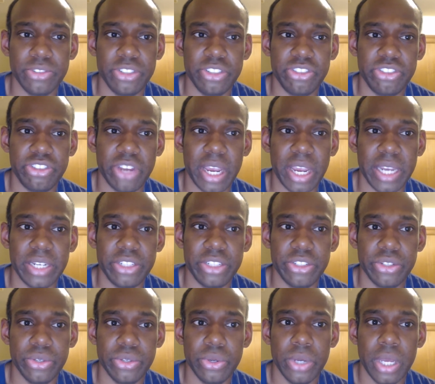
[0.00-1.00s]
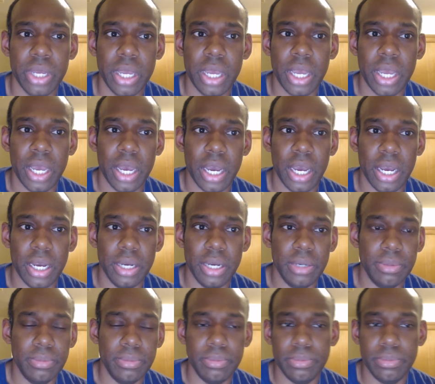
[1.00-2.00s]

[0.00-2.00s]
She's trying to. Uh,